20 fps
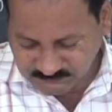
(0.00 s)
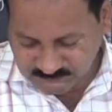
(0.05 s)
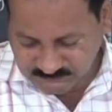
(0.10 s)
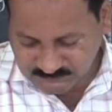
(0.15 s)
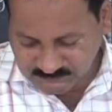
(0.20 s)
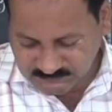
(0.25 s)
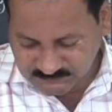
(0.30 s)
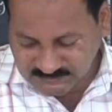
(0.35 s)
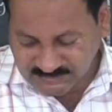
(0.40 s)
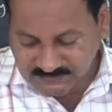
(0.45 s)

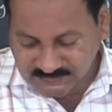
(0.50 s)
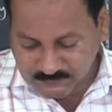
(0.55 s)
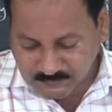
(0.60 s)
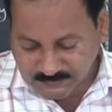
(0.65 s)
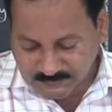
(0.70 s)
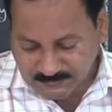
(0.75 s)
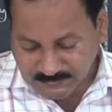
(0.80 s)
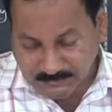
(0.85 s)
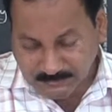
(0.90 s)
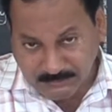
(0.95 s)
So that's what
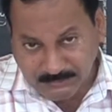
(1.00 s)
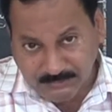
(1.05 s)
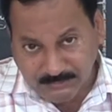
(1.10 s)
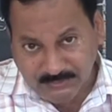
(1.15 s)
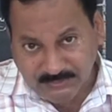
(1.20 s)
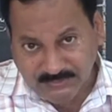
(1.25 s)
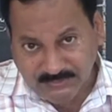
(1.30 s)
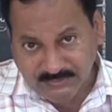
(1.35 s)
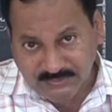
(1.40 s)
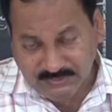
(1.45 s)
we have to
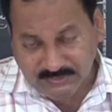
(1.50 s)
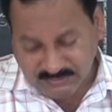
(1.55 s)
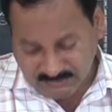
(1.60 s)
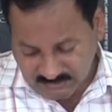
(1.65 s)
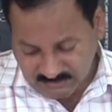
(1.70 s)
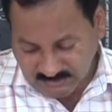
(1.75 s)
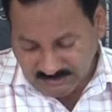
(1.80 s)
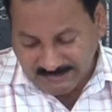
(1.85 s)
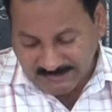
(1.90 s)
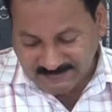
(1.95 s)
do.
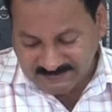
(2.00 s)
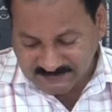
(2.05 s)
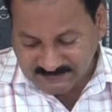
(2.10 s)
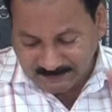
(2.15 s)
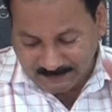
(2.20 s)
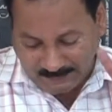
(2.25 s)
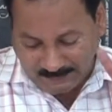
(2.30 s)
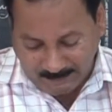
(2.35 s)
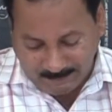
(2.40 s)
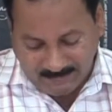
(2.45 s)
Let us
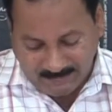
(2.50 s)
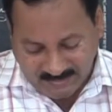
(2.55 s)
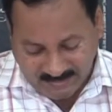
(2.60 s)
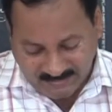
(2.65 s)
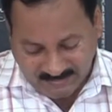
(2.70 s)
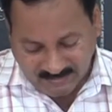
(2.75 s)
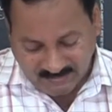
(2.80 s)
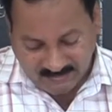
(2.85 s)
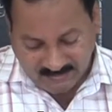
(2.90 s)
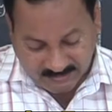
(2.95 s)

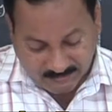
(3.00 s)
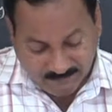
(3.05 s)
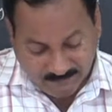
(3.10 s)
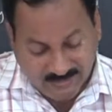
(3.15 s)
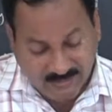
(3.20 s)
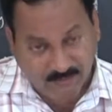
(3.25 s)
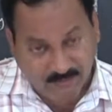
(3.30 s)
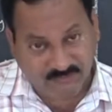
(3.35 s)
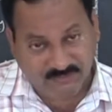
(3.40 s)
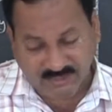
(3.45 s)
prepare
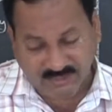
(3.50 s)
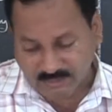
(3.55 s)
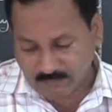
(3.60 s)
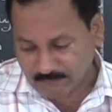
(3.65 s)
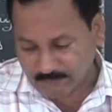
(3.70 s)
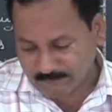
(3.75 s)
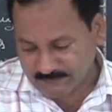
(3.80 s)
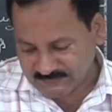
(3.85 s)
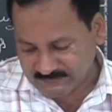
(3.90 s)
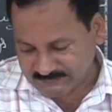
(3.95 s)
revaluation
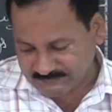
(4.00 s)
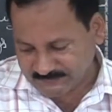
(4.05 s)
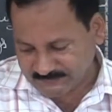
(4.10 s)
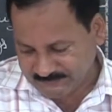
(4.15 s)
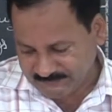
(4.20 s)
account first.